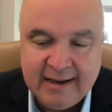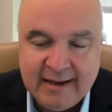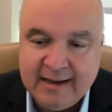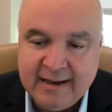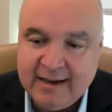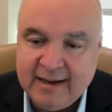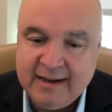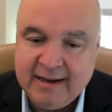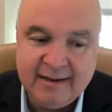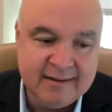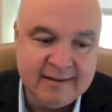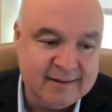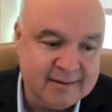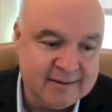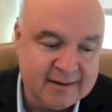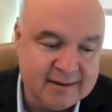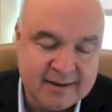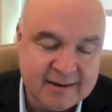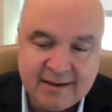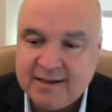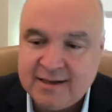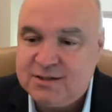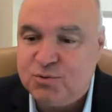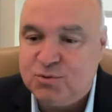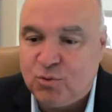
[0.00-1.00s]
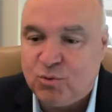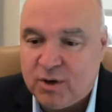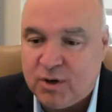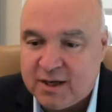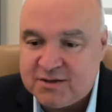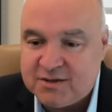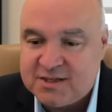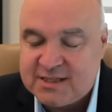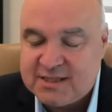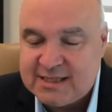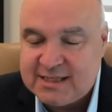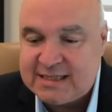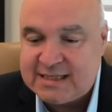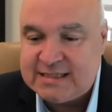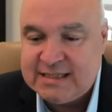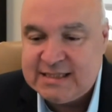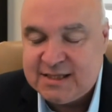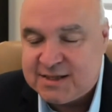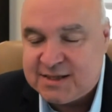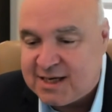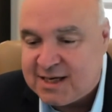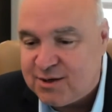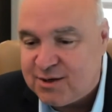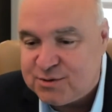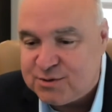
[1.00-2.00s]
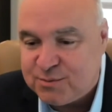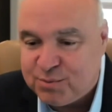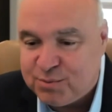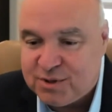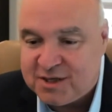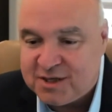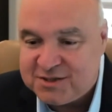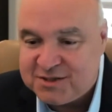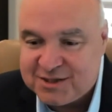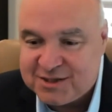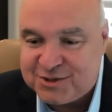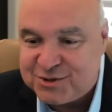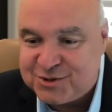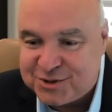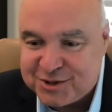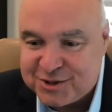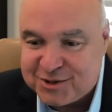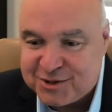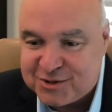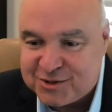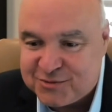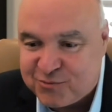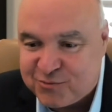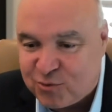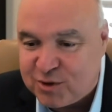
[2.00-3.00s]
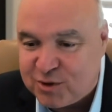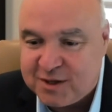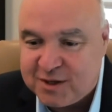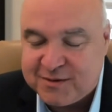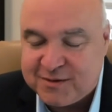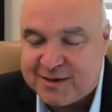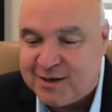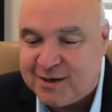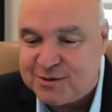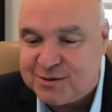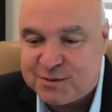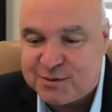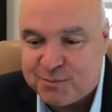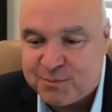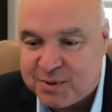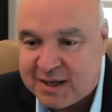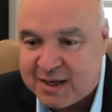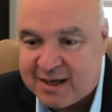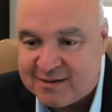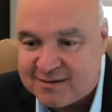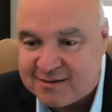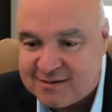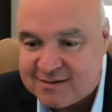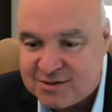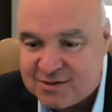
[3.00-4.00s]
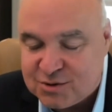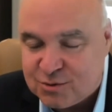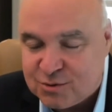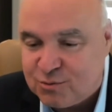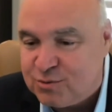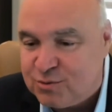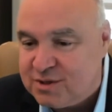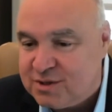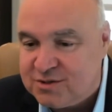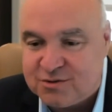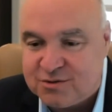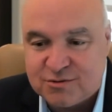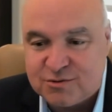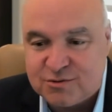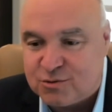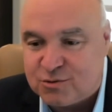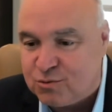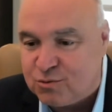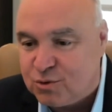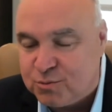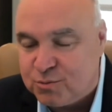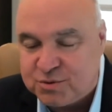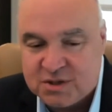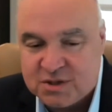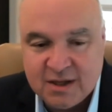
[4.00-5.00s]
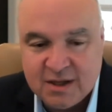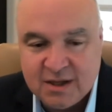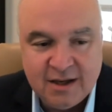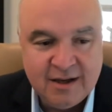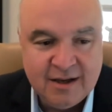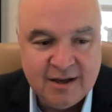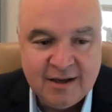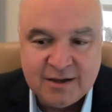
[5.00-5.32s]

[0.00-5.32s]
And guess what? 60,000 plus engineers, 40,000 patents, two research groups.